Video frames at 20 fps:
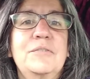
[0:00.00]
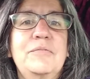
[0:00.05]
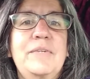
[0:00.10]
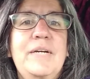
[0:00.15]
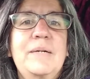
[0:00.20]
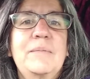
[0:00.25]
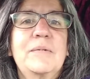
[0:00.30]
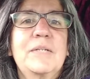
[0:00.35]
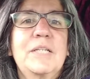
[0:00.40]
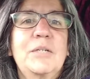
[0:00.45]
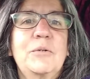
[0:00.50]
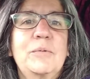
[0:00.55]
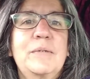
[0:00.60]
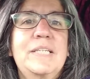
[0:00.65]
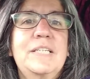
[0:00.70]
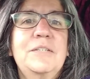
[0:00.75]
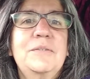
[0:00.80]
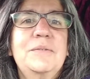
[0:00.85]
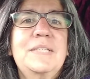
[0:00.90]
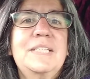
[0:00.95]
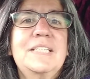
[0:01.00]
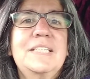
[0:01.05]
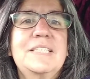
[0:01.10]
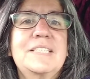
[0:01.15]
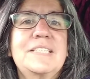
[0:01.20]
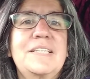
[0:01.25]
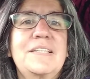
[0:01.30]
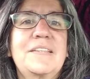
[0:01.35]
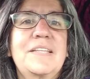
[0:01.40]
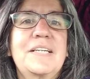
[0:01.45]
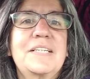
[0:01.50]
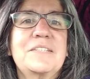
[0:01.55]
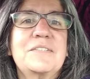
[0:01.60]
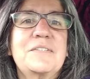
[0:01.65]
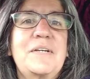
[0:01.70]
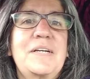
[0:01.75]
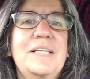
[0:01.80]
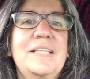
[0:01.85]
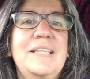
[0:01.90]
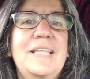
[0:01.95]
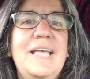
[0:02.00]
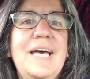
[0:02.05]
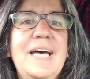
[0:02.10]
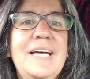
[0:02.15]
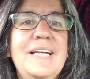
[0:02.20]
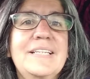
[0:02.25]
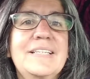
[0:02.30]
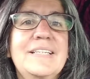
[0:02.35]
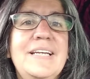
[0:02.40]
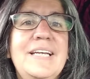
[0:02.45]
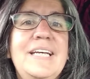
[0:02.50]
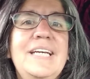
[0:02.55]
family reunions and things like that.